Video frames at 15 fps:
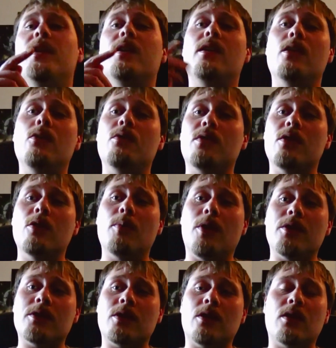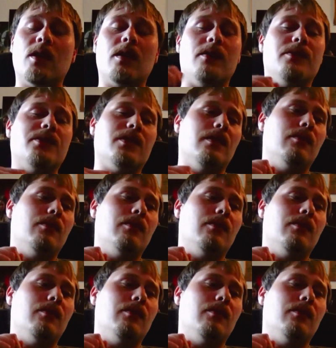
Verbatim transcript: to YouTube alternatives.